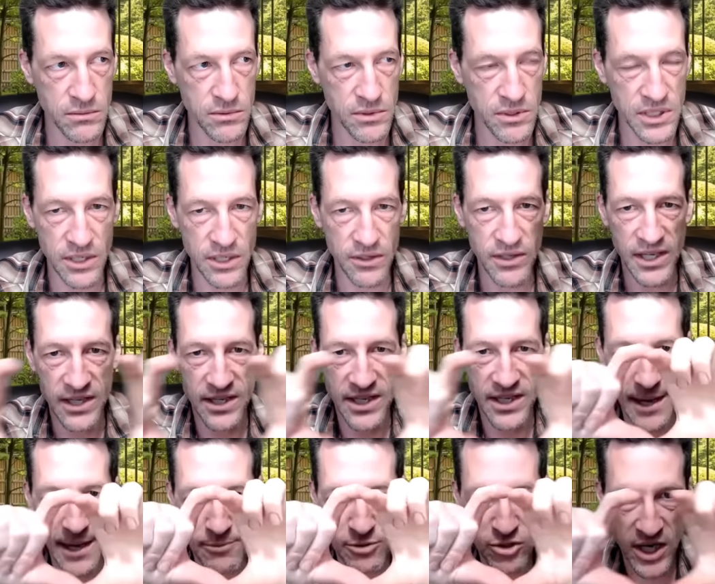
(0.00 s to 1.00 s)
And now the, the
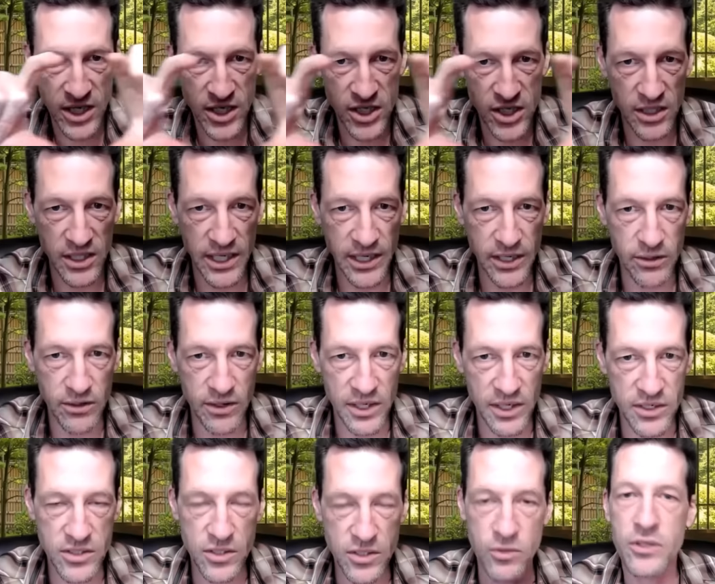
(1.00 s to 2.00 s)
abstraction layer
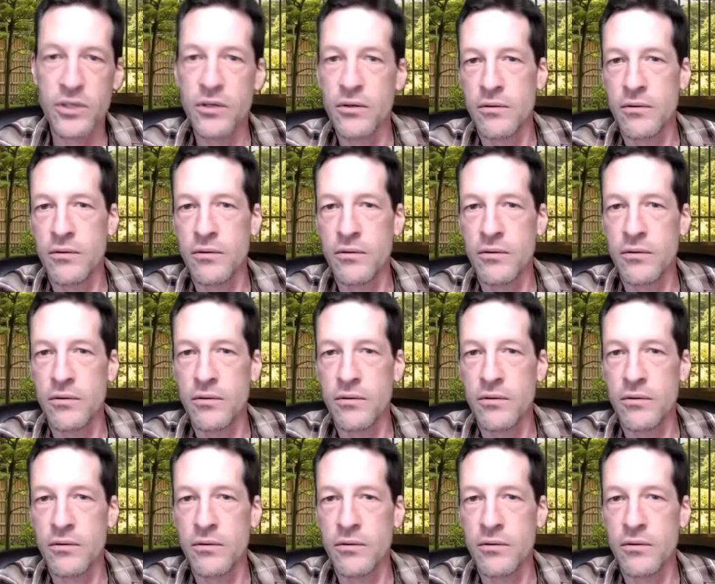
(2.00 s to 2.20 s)
is so